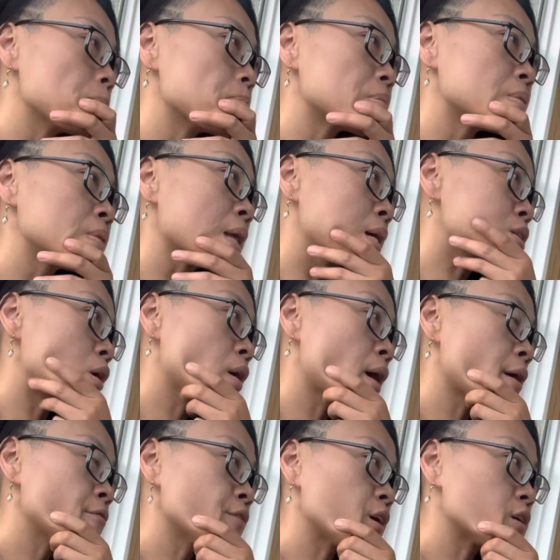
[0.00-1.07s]
That's how
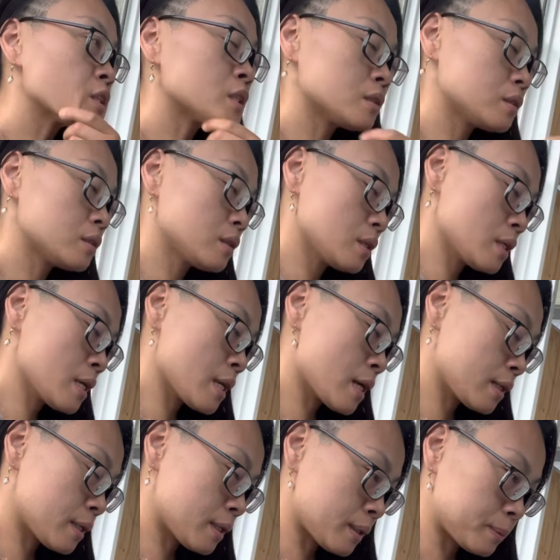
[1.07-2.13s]
I felt.
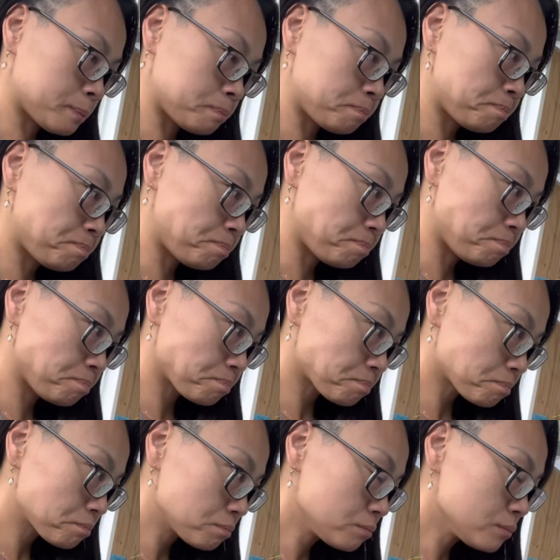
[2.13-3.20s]
And um,
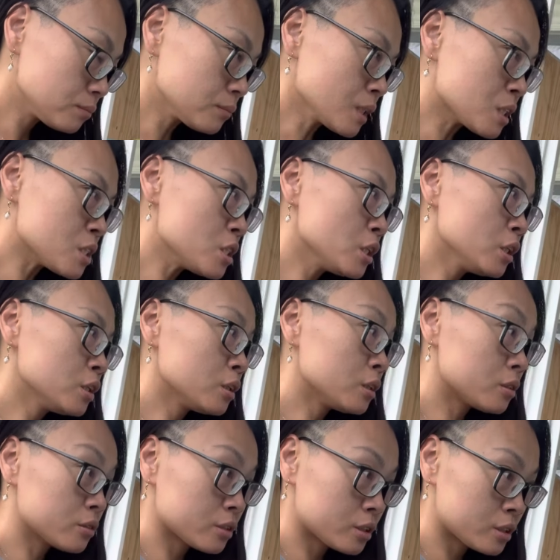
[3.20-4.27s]

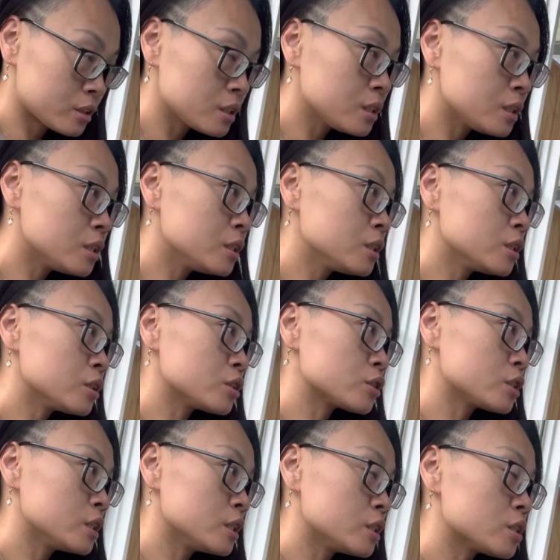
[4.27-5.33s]
years,
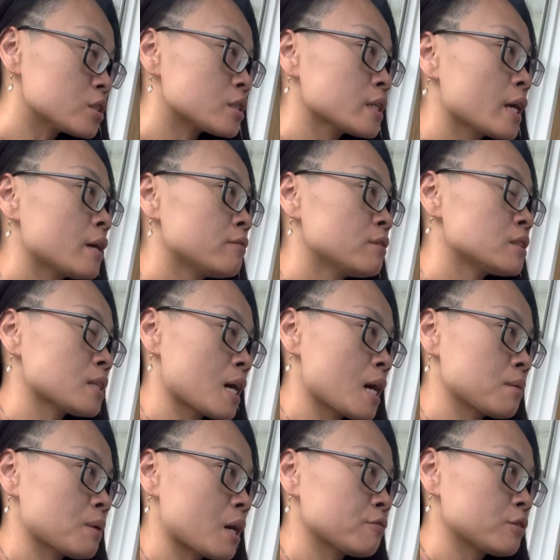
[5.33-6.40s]
years, years, every
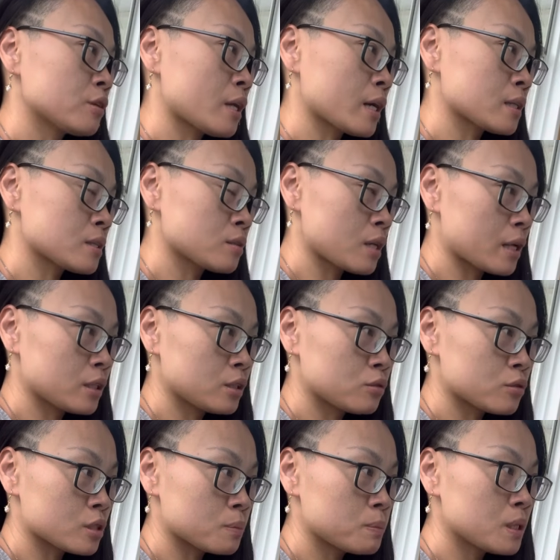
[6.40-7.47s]
time I feel like I need
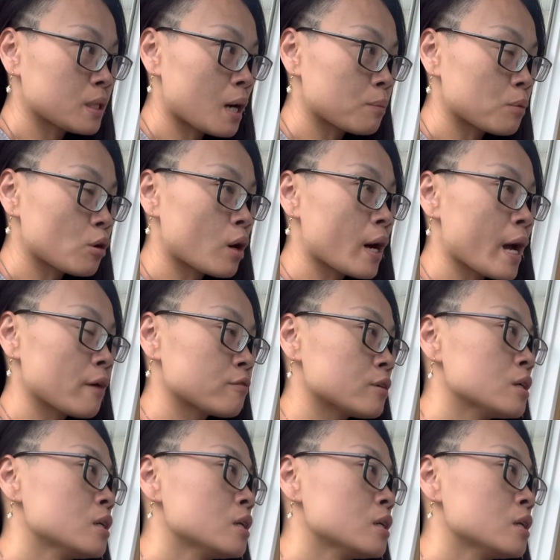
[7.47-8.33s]
to speak up or I have